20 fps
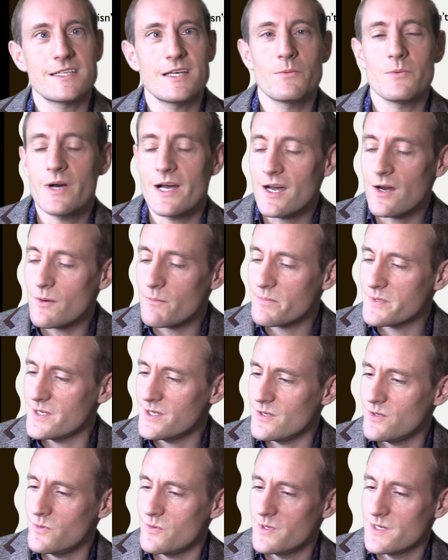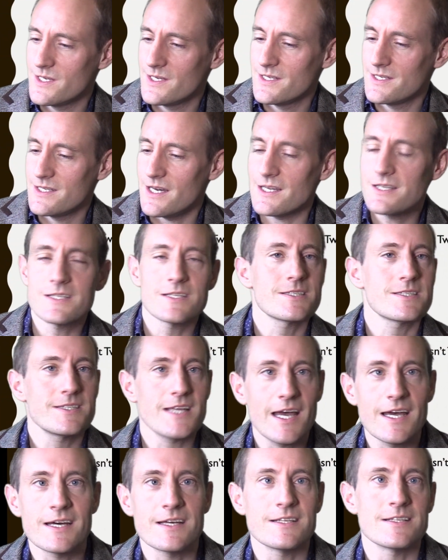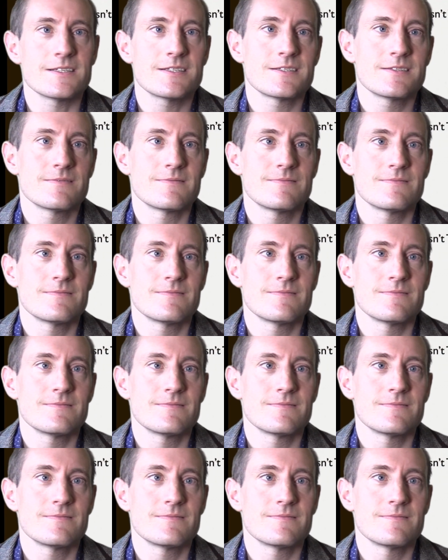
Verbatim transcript: it will help you understand